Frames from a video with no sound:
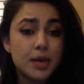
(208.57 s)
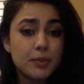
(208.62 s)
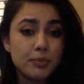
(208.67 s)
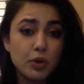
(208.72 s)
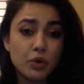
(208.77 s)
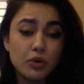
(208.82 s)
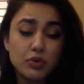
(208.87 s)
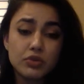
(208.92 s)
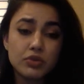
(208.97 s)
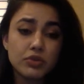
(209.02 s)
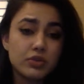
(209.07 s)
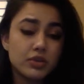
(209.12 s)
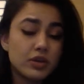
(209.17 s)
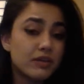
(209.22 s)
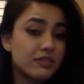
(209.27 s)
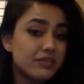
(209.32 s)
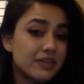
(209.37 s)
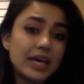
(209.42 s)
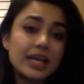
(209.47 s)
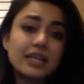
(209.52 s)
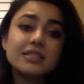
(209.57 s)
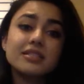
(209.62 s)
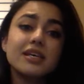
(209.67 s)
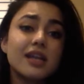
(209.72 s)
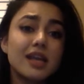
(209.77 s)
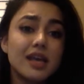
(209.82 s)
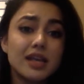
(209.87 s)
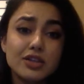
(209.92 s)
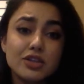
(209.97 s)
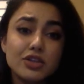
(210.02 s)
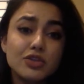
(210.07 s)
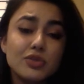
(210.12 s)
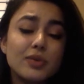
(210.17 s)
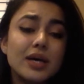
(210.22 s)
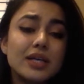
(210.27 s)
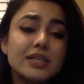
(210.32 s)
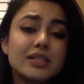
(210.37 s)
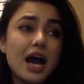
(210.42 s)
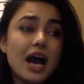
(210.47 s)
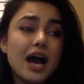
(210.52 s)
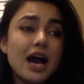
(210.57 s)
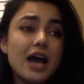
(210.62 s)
both Afghanistan and the US.